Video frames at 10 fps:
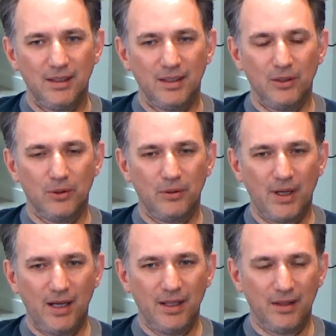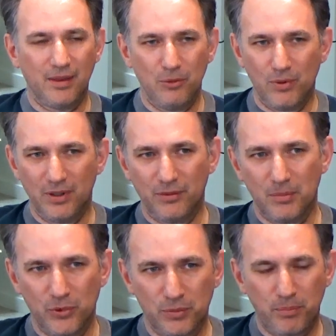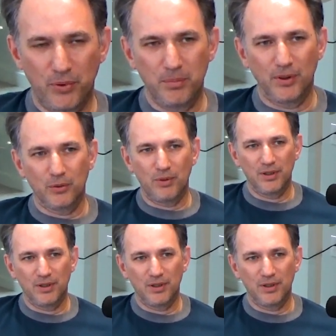I think one of the most popular